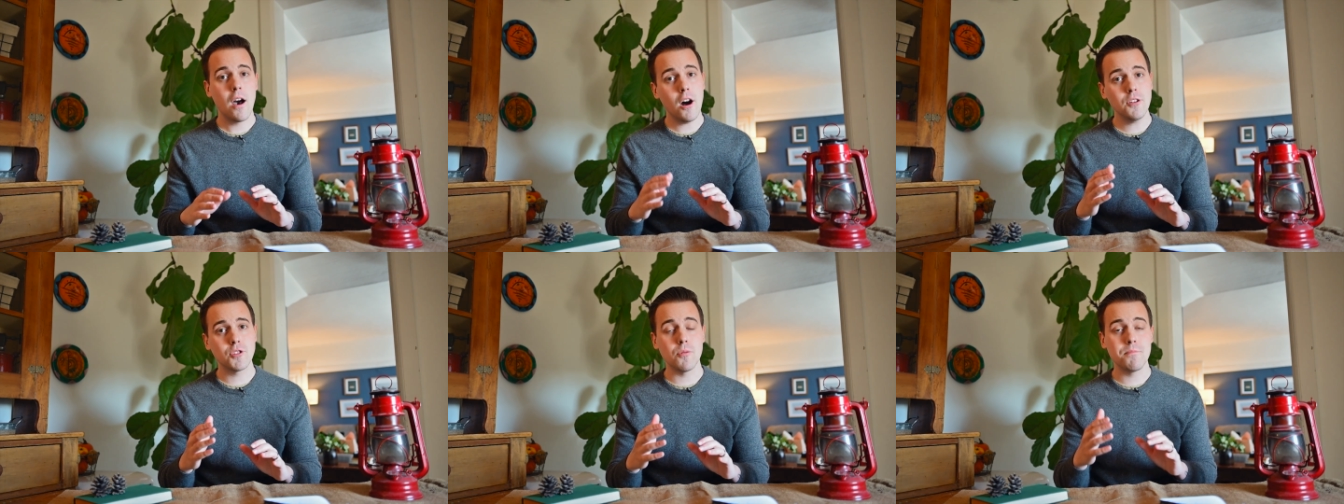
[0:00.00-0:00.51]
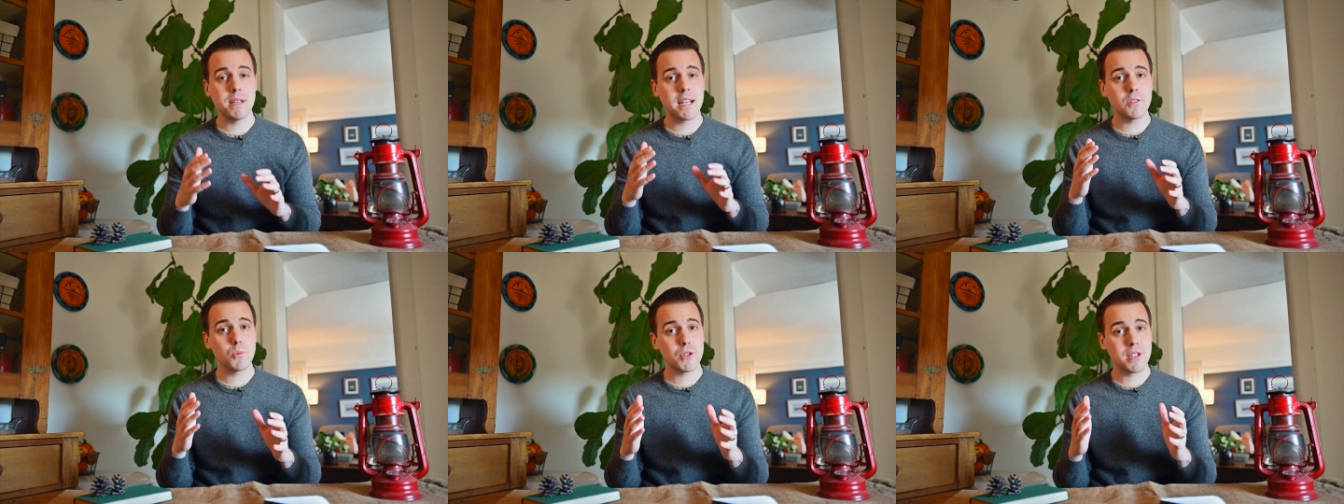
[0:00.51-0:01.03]
Also,
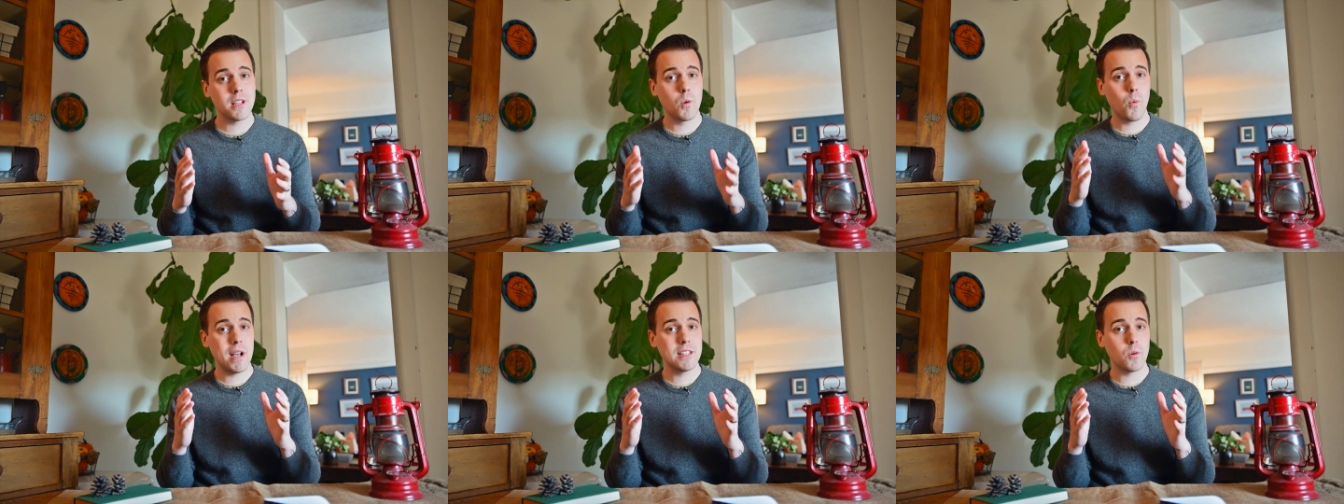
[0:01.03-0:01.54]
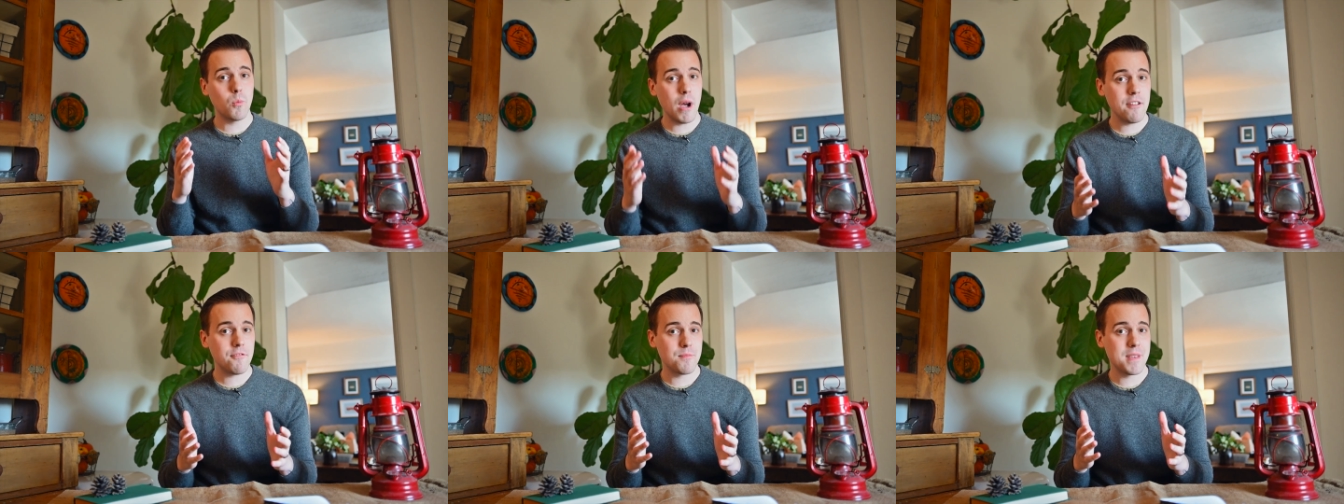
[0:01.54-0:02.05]
because we're still a ways
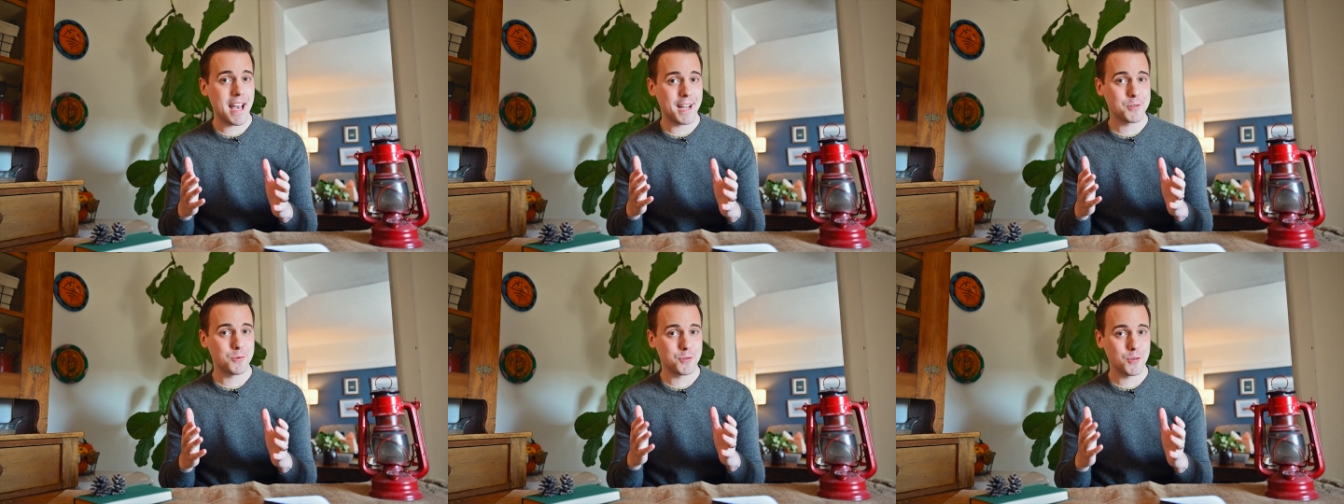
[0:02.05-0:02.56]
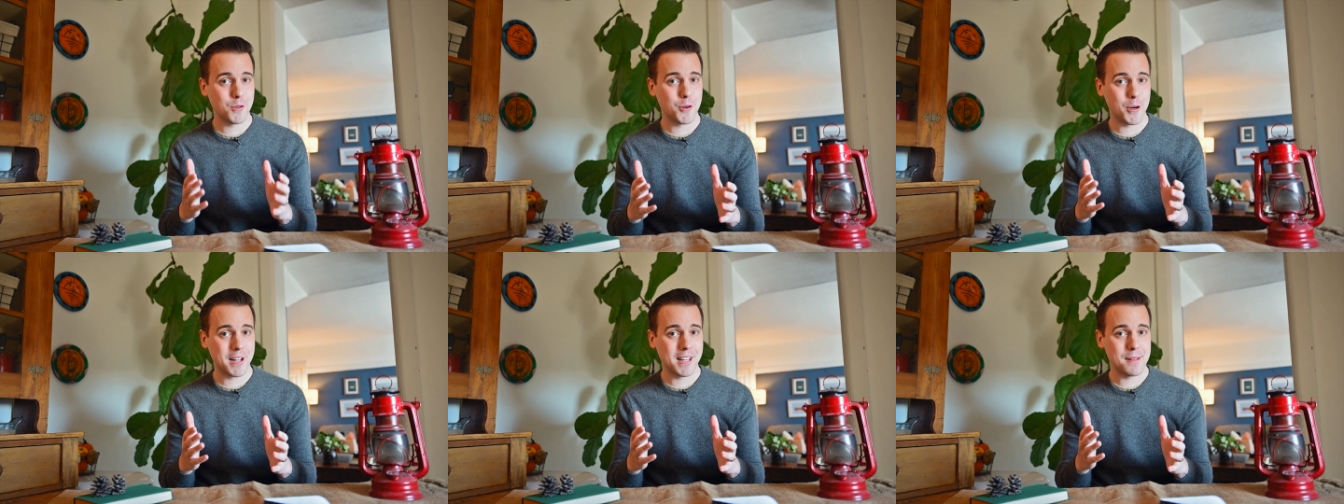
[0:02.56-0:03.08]
away from the actual solar
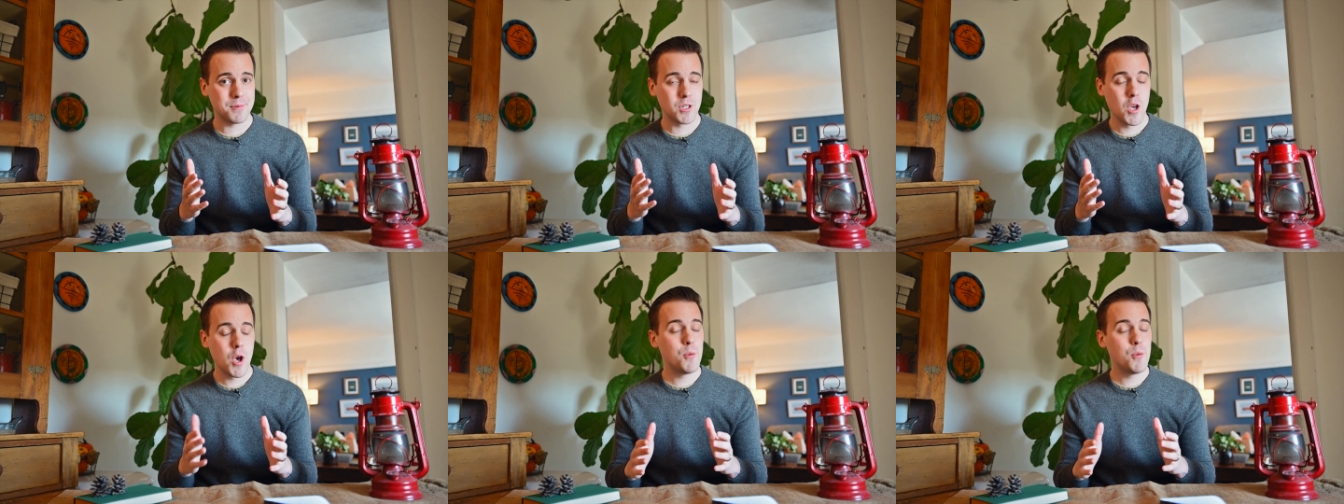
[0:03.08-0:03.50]
eclipse,